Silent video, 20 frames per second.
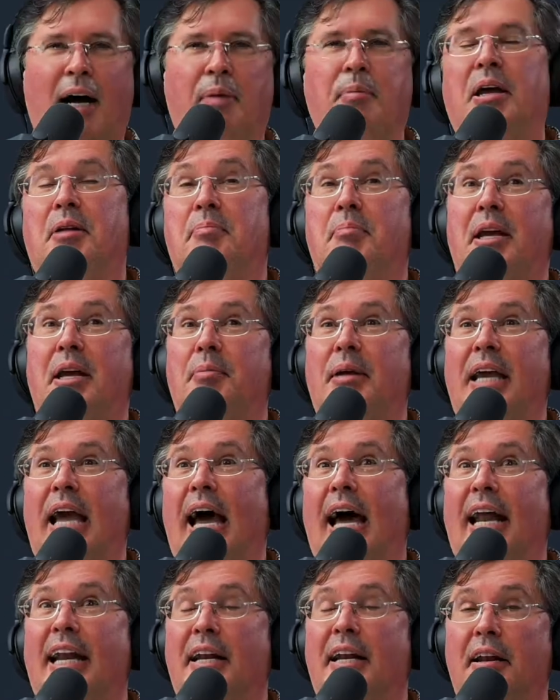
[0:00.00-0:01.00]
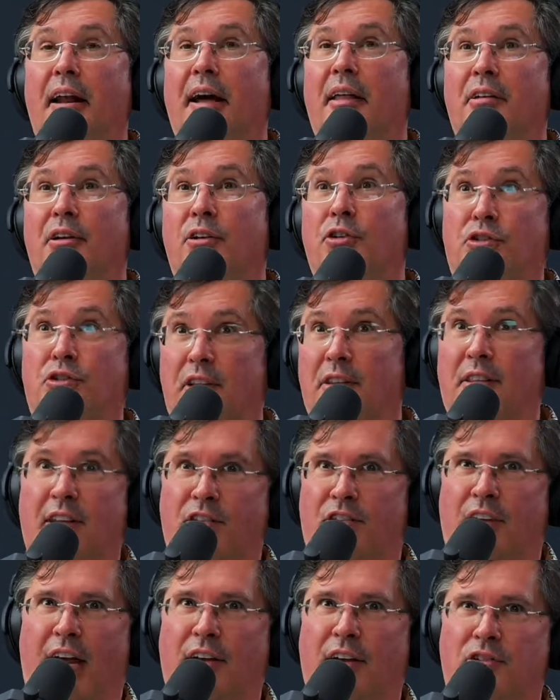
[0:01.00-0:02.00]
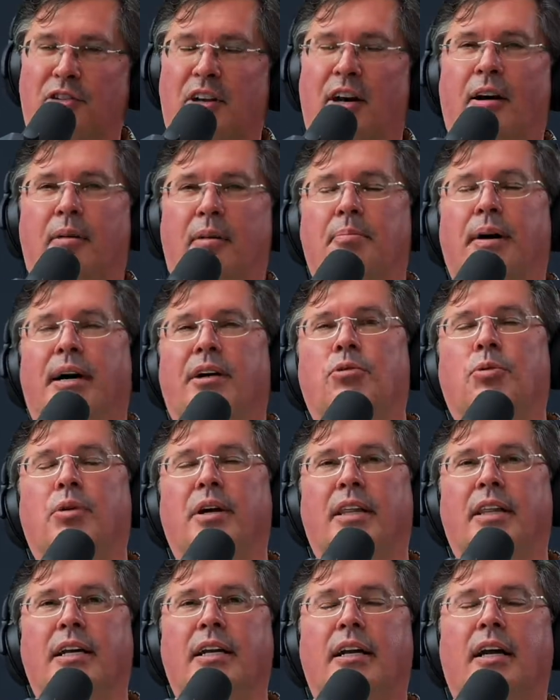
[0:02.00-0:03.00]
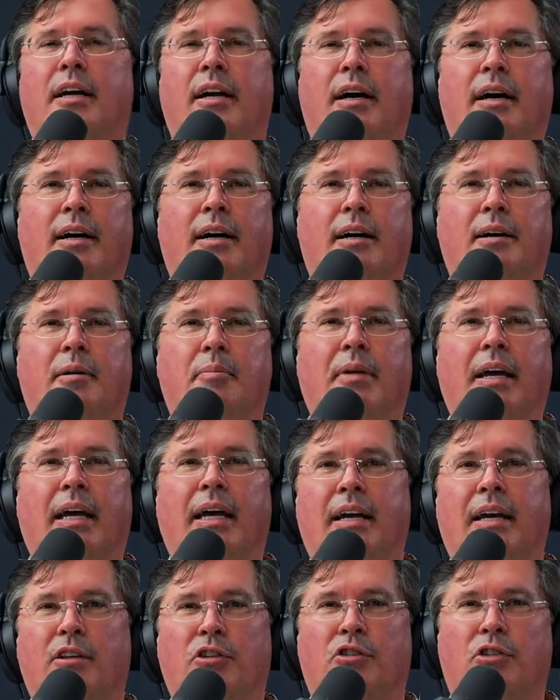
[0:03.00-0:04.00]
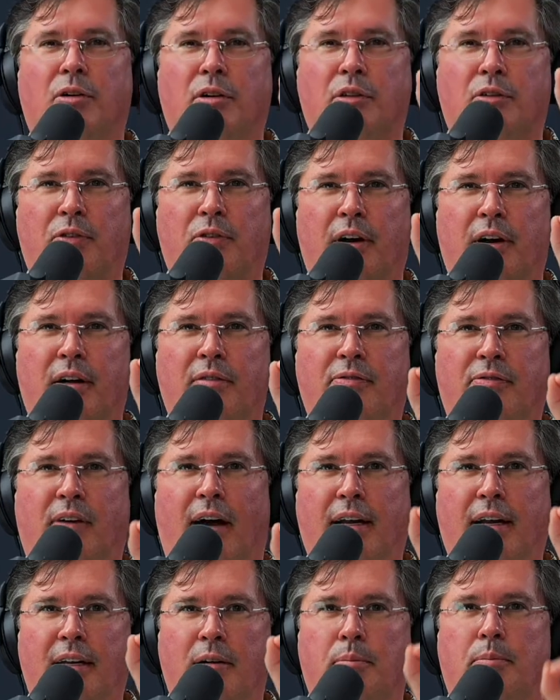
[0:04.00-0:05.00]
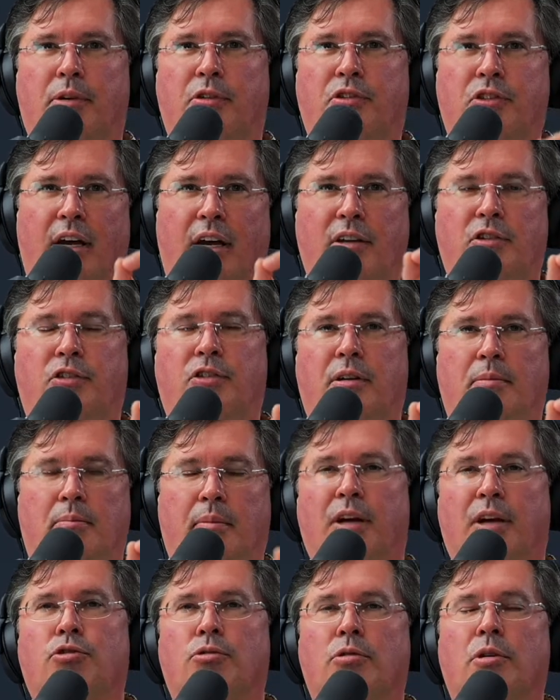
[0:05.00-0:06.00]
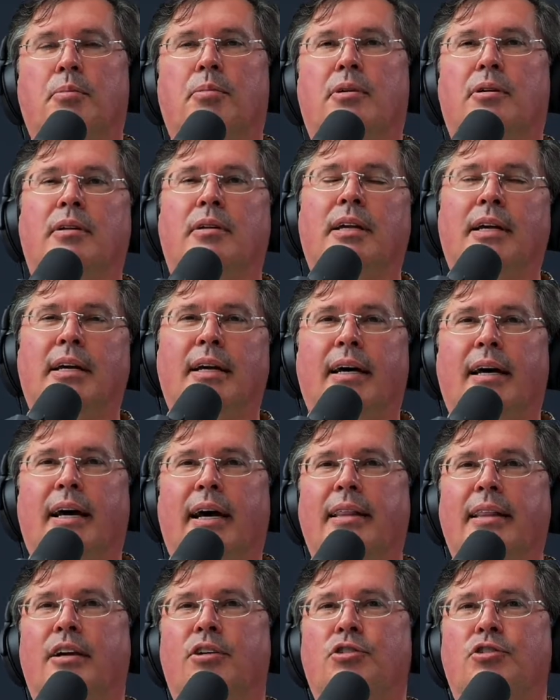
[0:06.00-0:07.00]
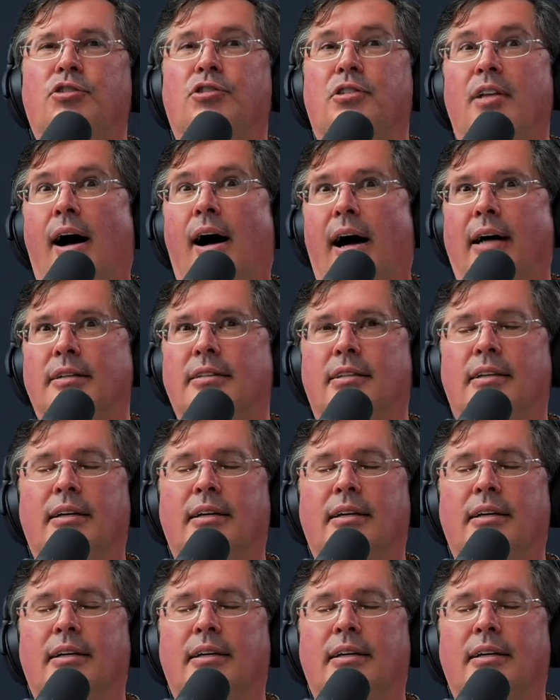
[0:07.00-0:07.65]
And maybe add another synthesized compound with it. And so it's very fine and precise and measurable. And theirs is not.